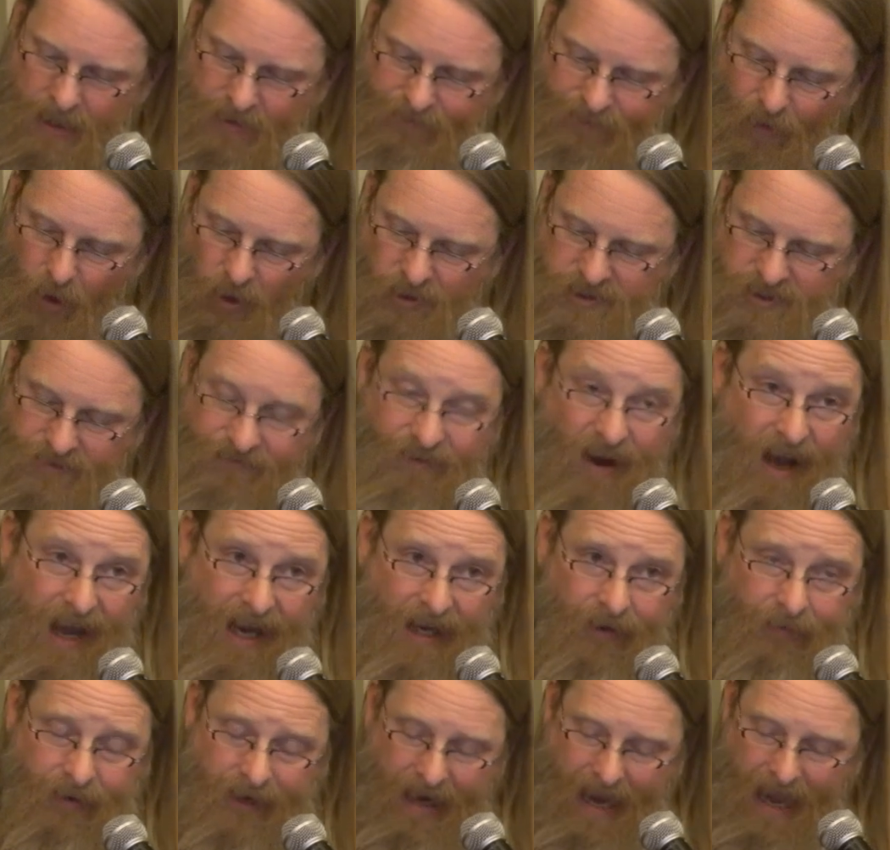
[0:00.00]
and
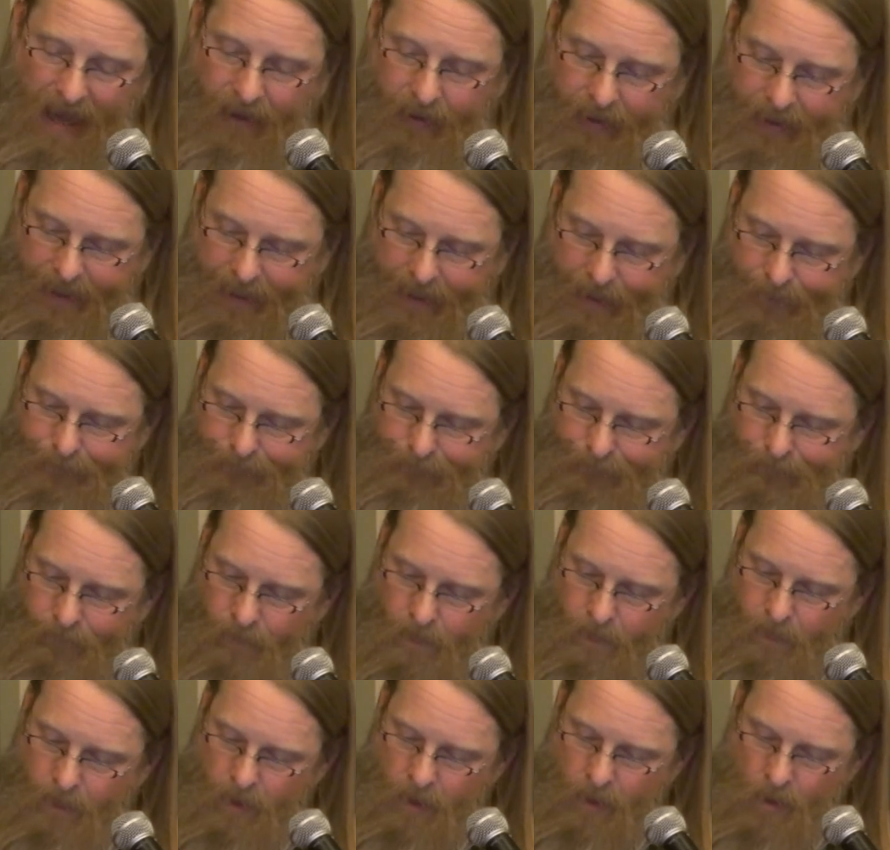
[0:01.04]
falsifying reality,
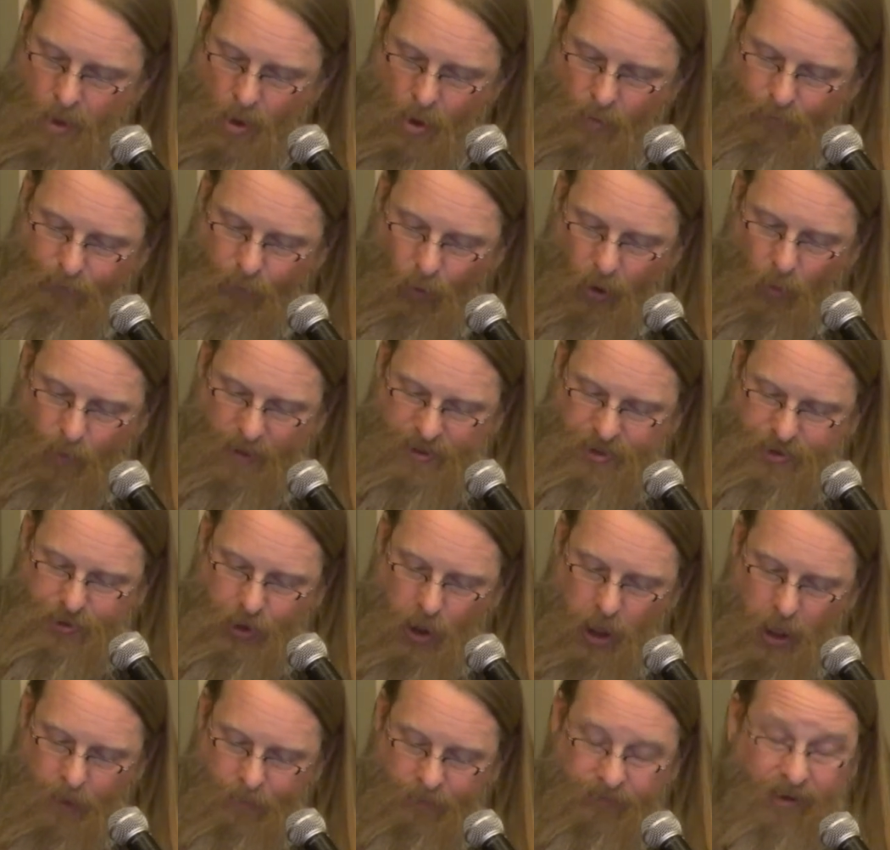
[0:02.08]
for which
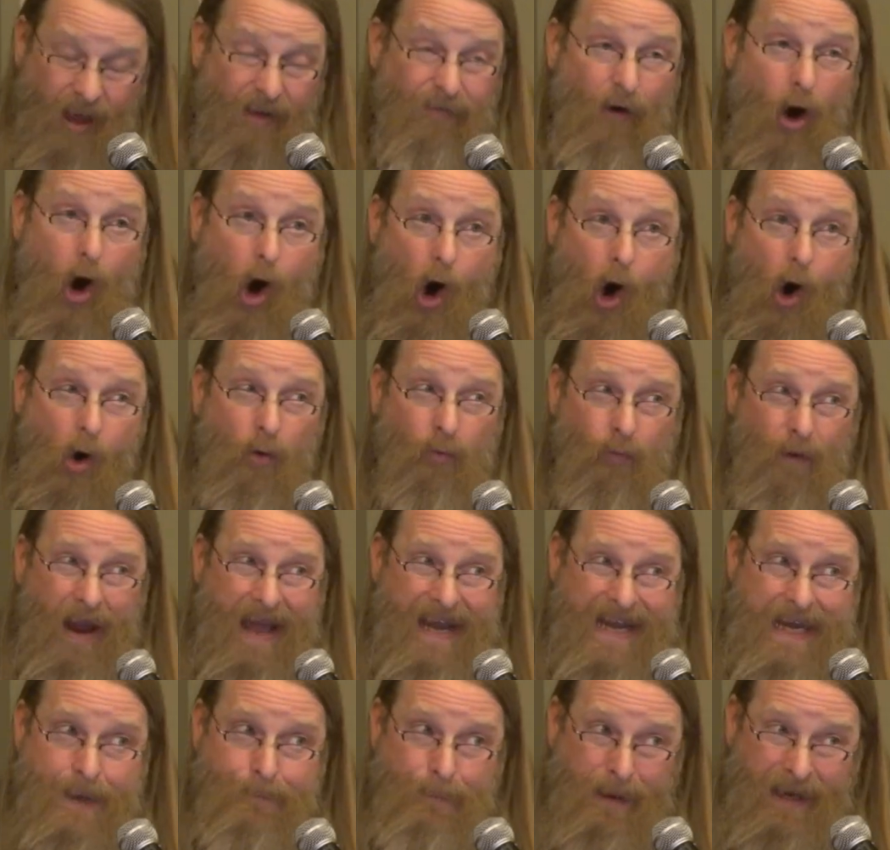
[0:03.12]
terms have
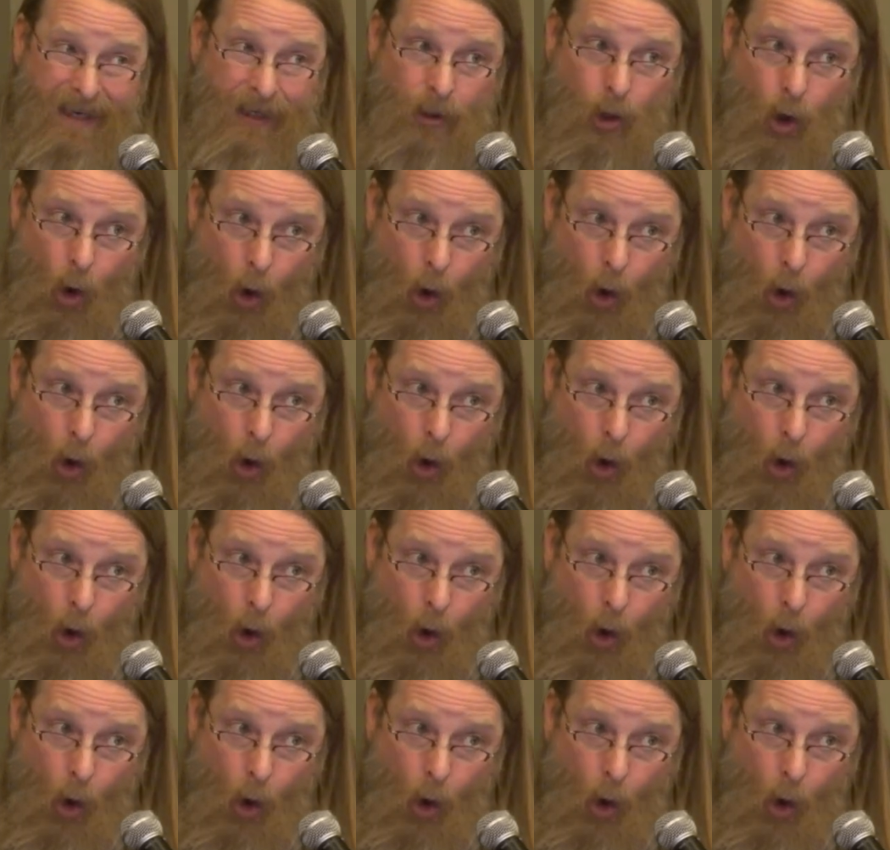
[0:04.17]
already been